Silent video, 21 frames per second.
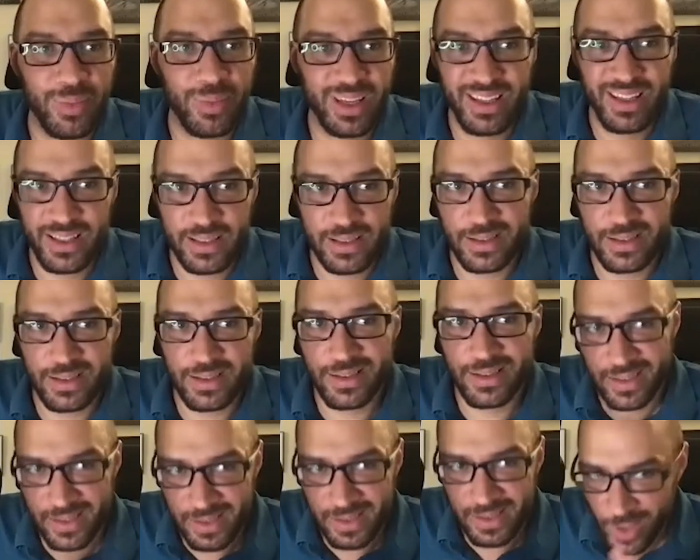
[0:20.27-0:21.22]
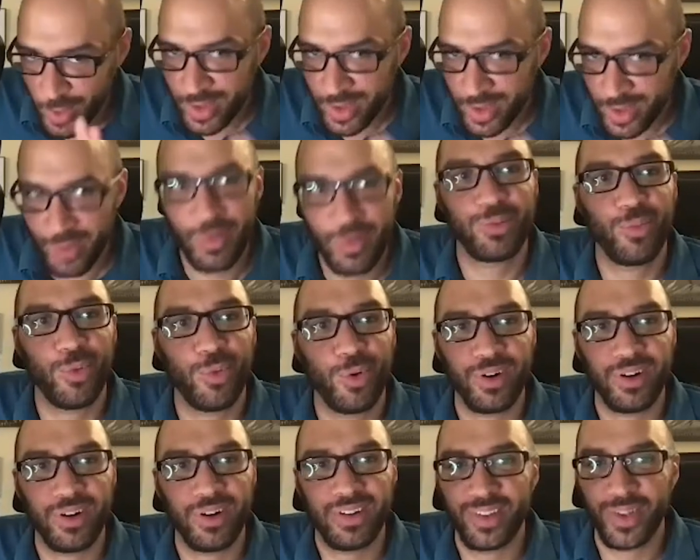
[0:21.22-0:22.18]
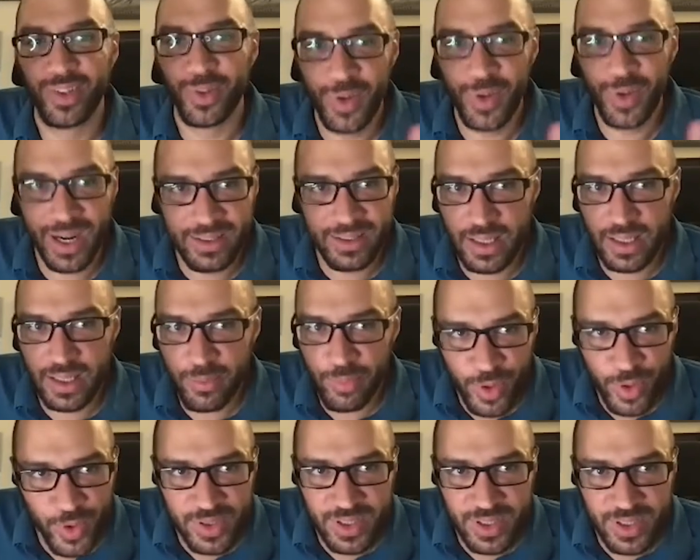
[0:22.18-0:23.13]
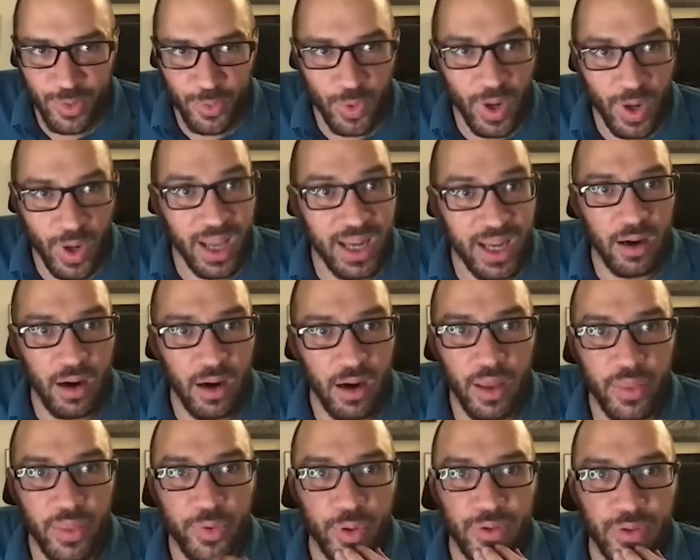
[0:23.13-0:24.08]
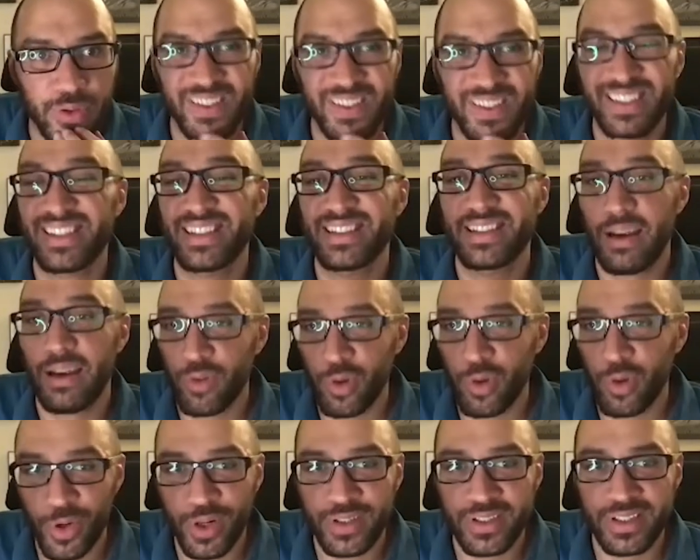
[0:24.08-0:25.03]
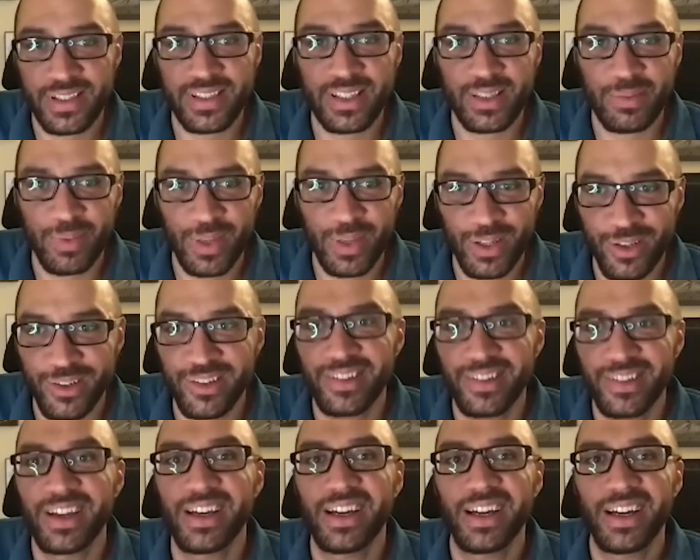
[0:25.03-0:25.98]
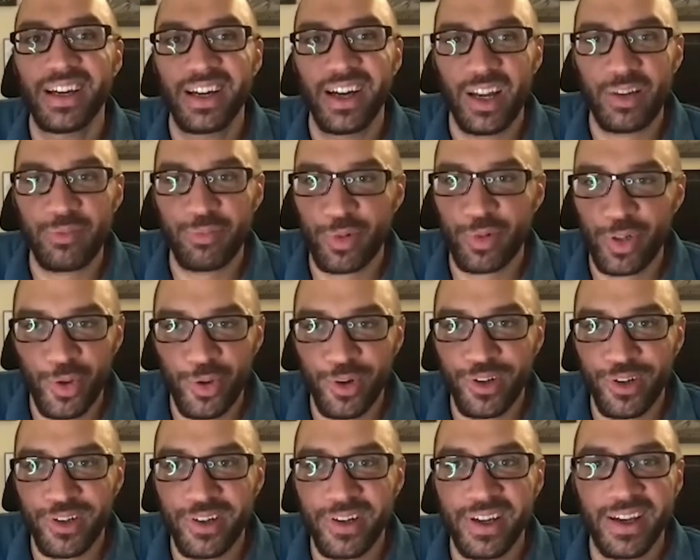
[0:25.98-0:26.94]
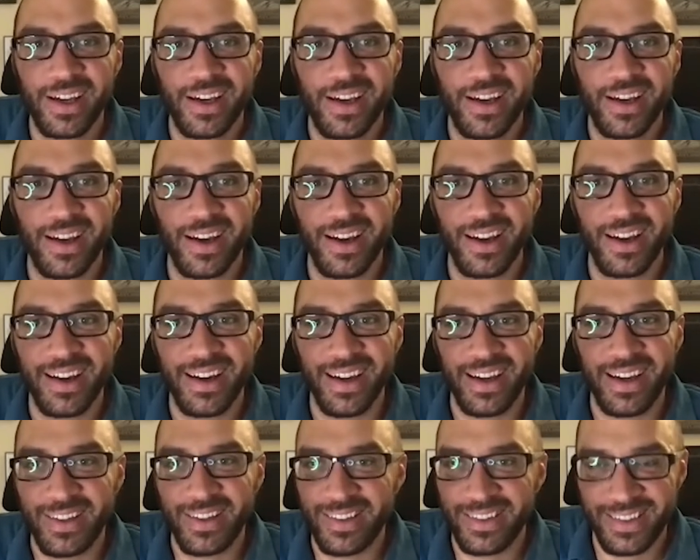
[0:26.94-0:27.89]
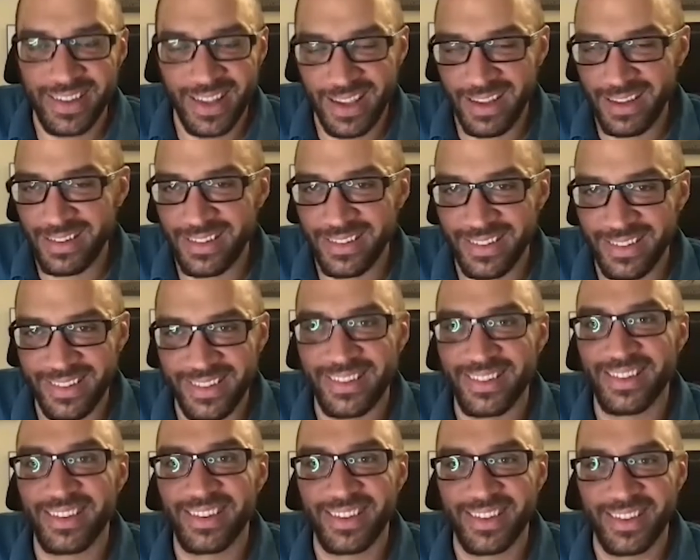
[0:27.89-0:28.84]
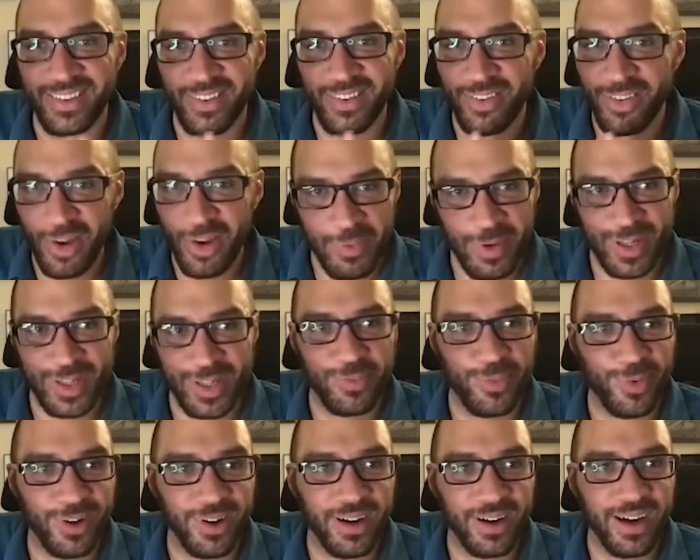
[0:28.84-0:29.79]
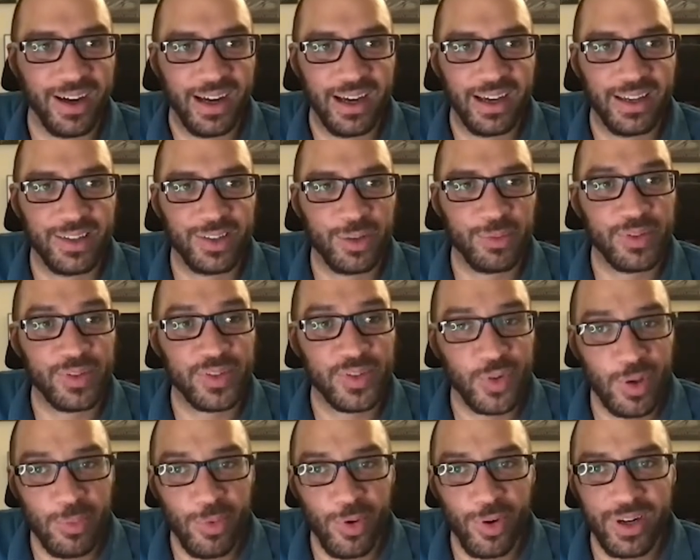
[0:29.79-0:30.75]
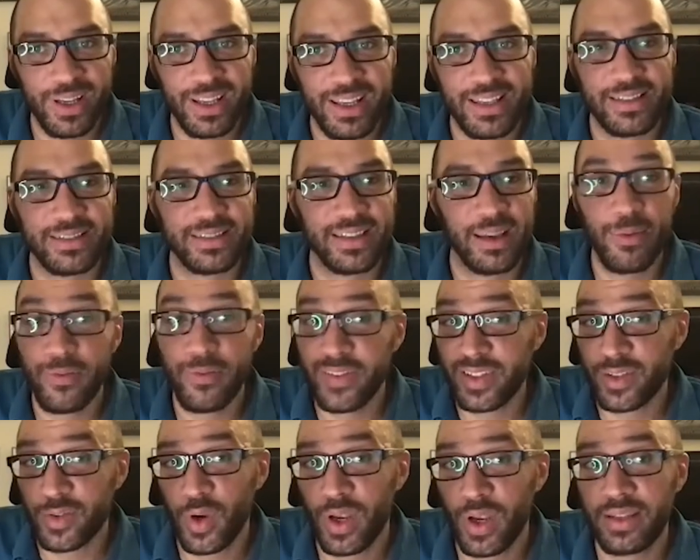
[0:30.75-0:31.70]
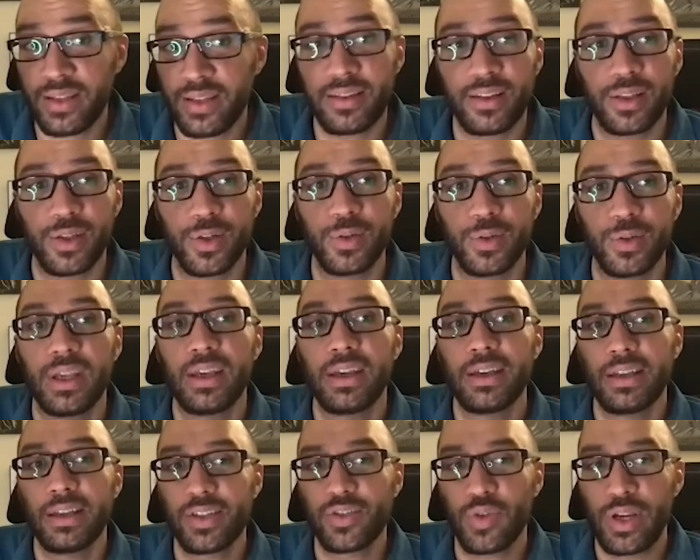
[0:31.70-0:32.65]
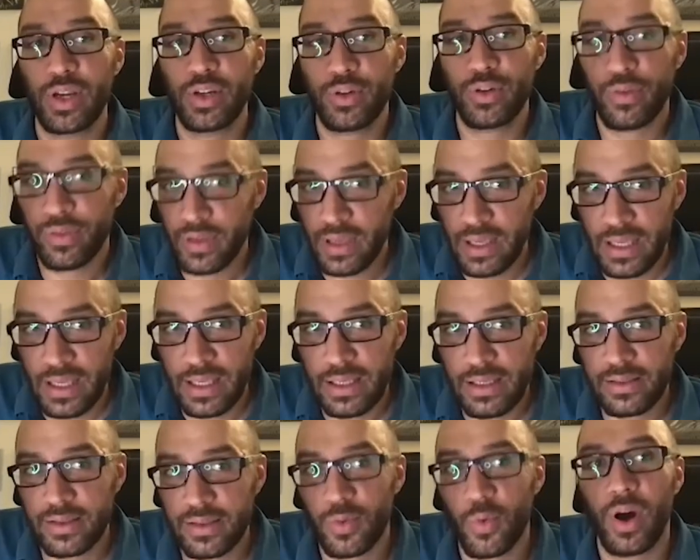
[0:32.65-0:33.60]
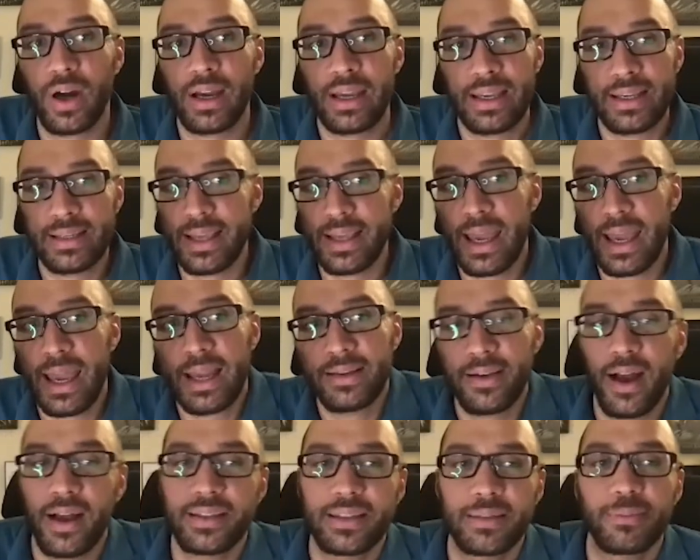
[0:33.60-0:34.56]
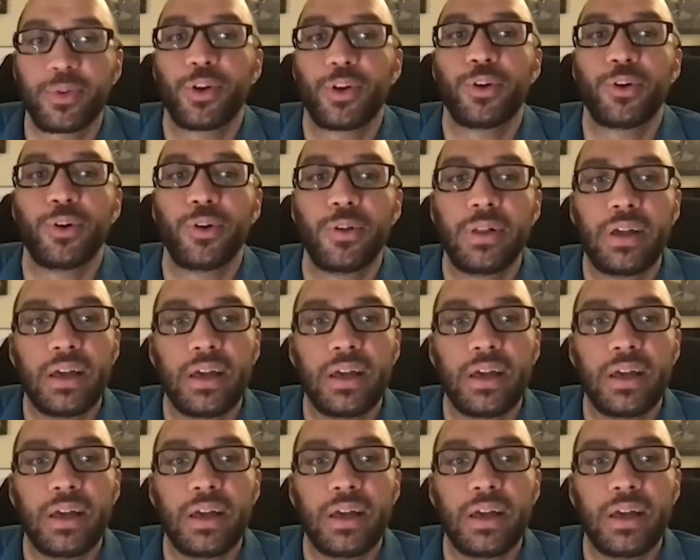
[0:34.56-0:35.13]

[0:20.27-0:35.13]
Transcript: but he does so, so much more directing, producing, writing, author of several books. He's a speaker, entrepreneur, uh, and, and so much more. Uh, in terms of storyboarding, his, some of his credits include Stranger Things, The Walking Dead, Gossip Girl,